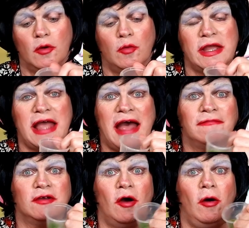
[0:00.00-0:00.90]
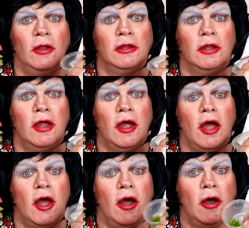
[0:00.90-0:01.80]
we have got
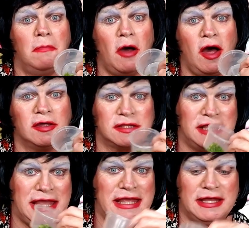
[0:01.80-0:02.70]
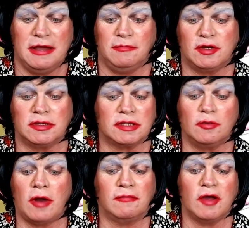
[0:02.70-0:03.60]
parsley, because it's
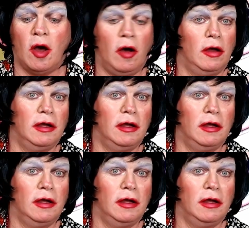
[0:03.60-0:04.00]
all I've got.